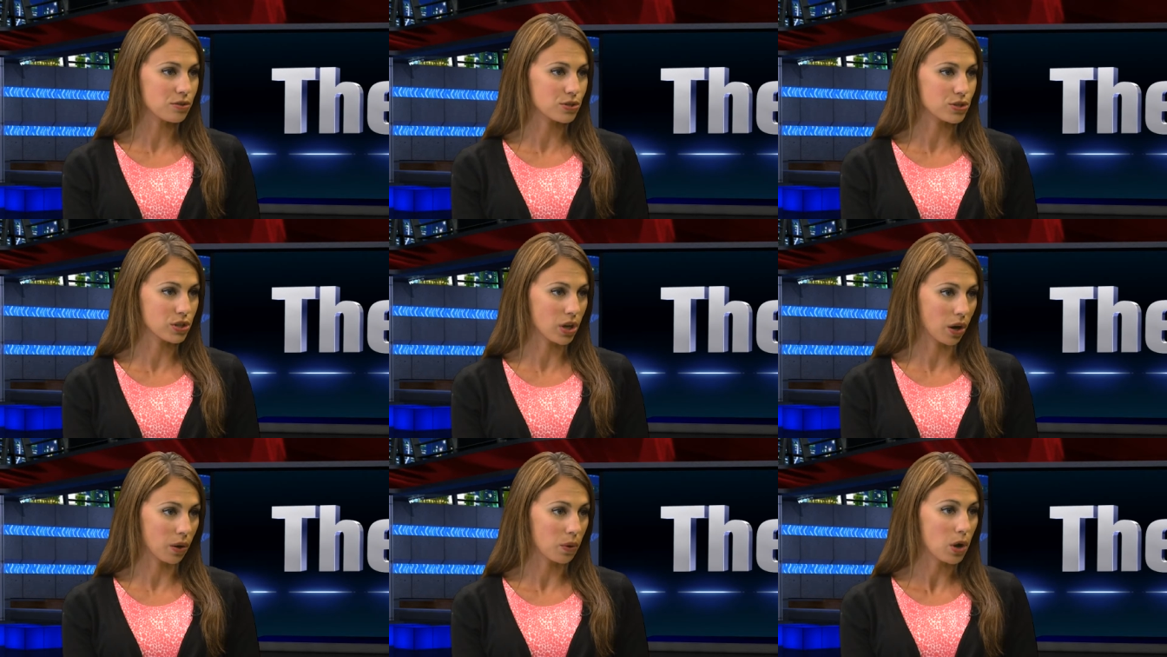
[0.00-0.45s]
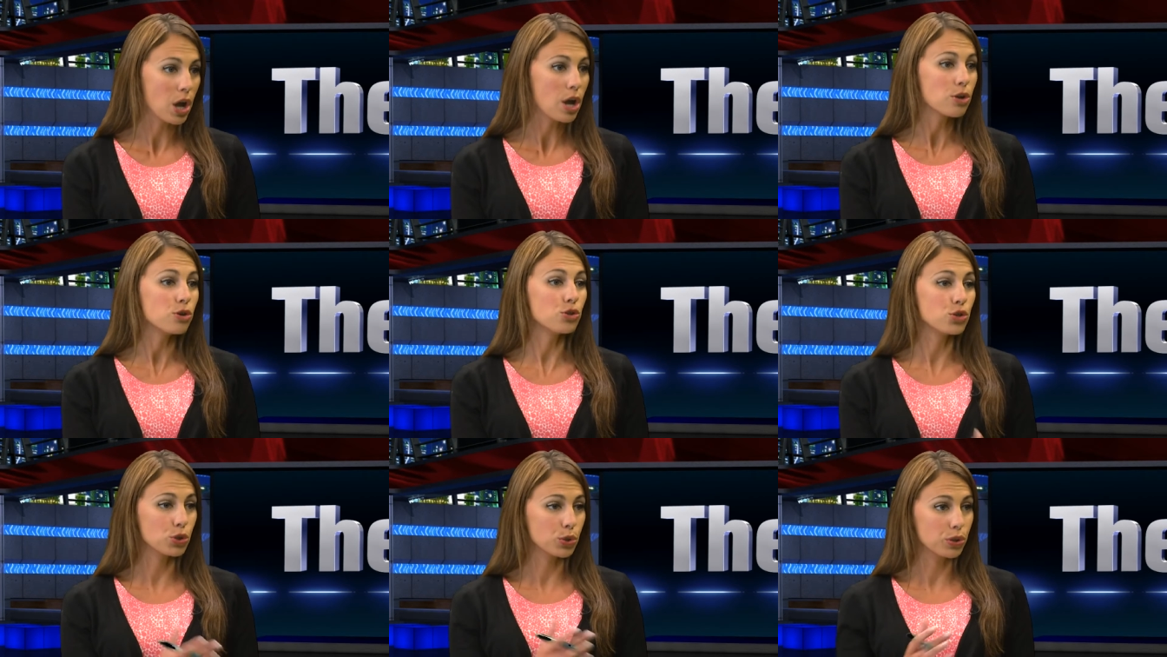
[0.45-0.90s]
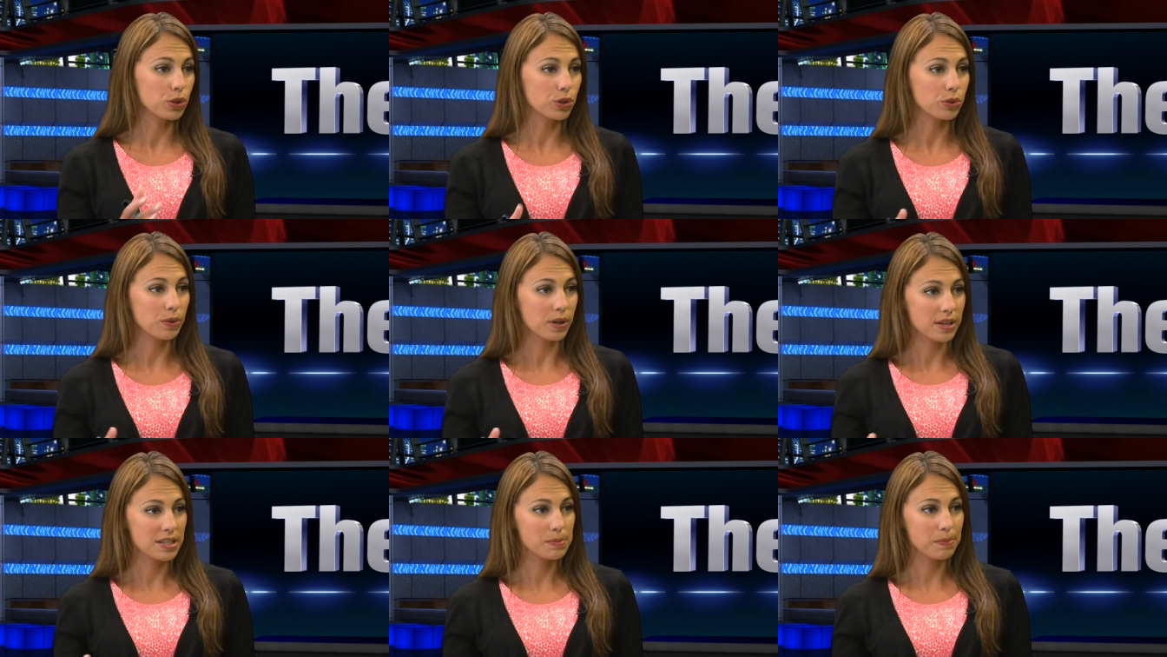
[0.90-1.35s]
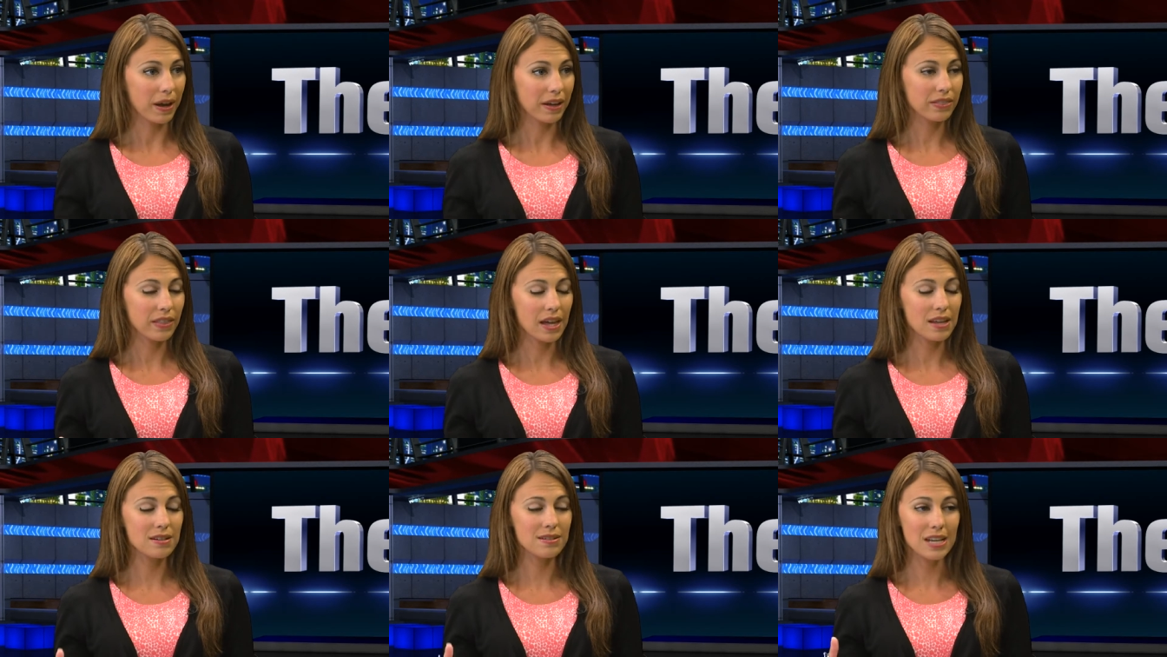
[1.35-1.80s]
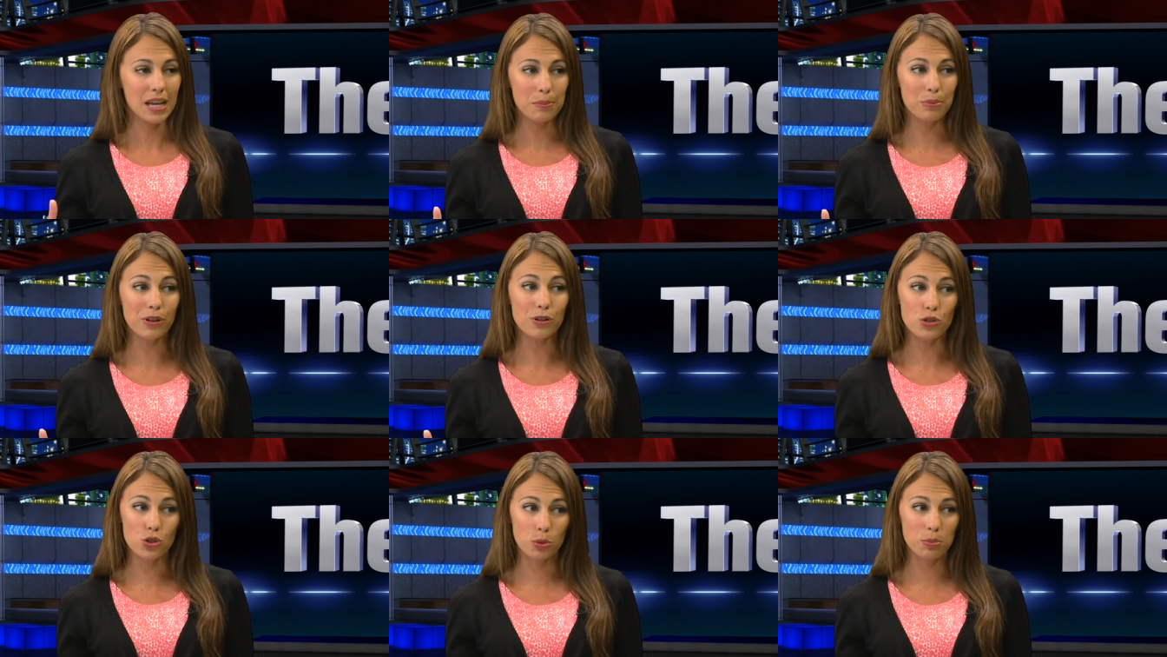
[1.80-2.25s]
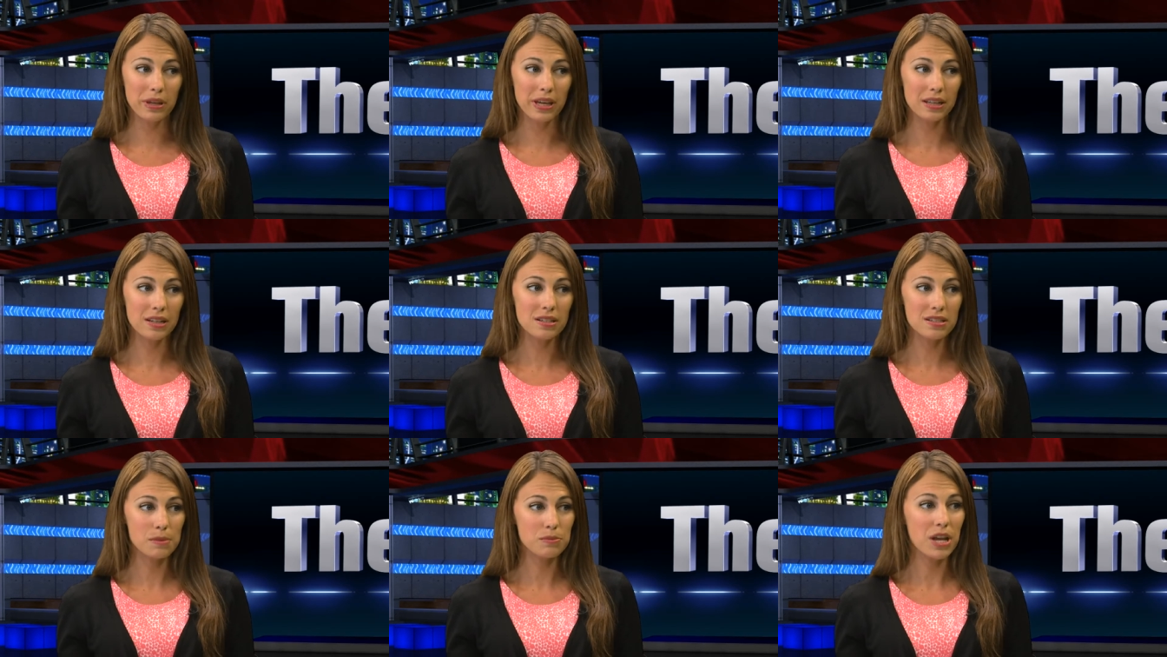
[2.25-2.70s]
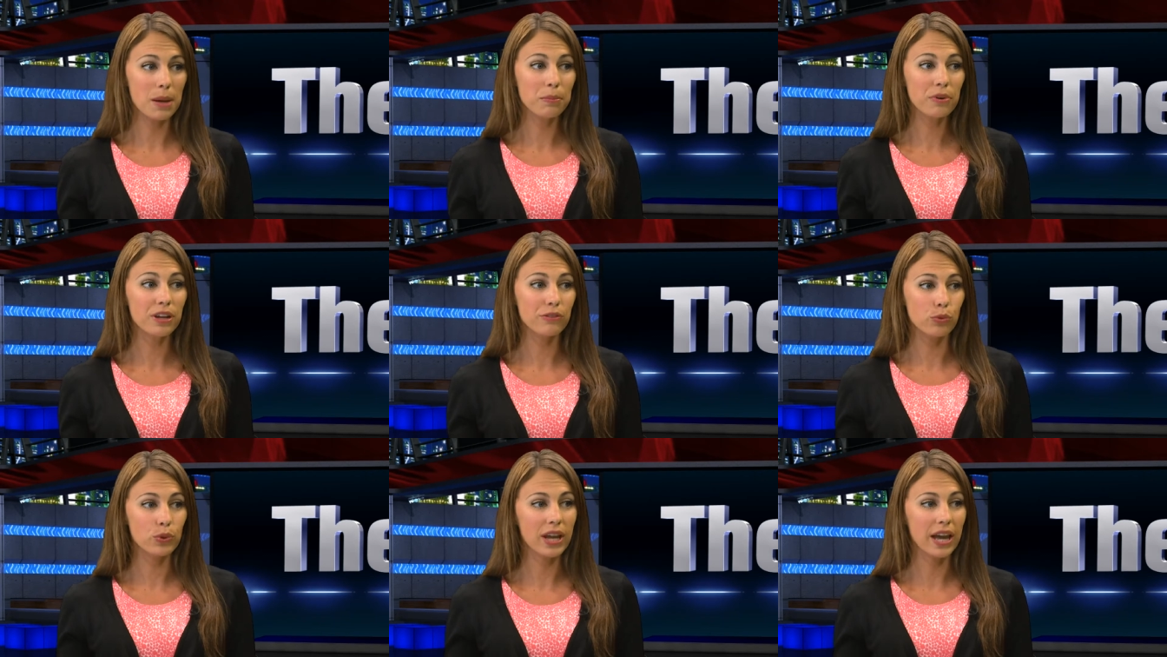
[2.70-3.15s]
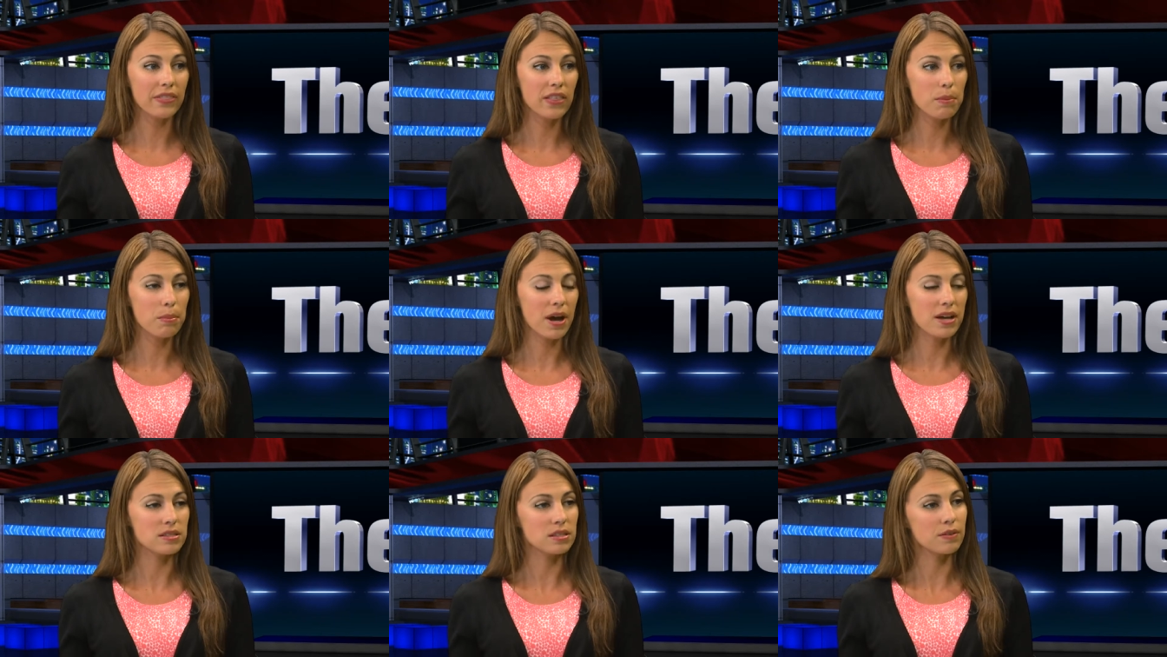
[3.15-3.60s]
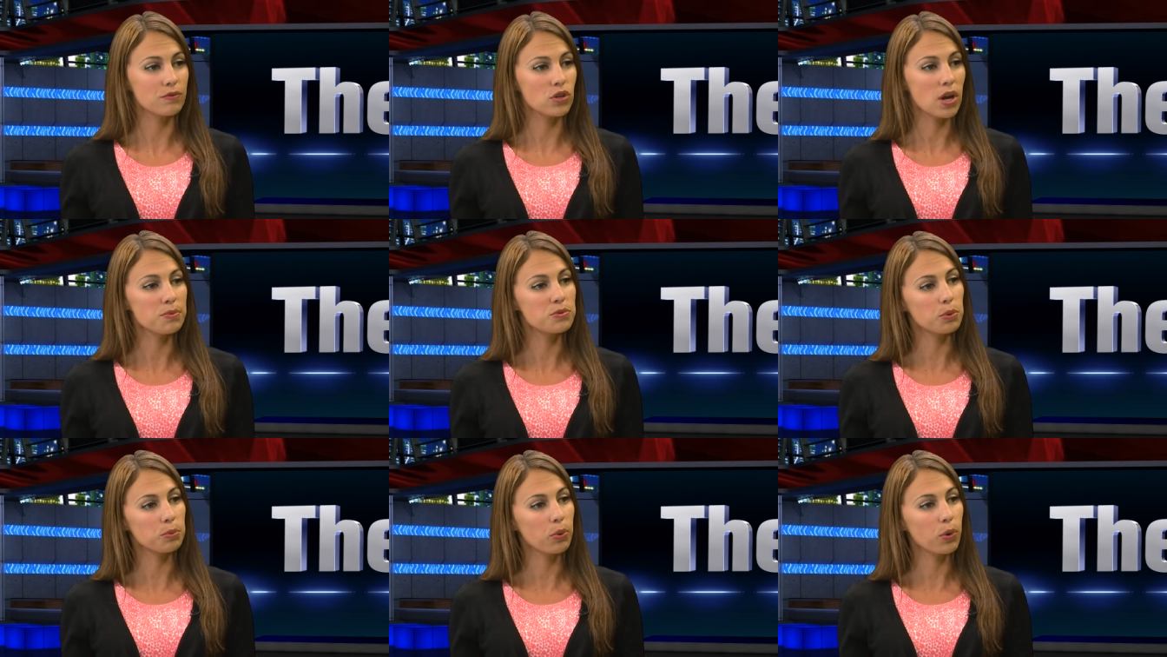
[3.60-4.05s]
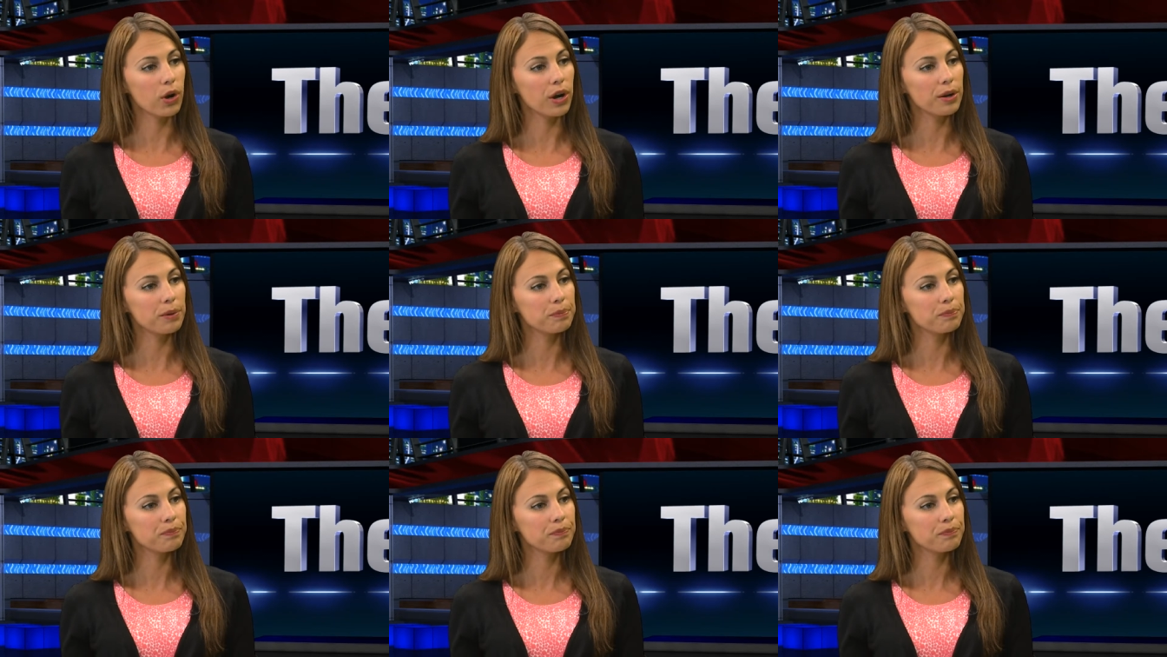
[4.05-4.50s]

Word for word: Yes. So do you expect then tapering to begin in September if we get that positive jobs uh, report? I think they're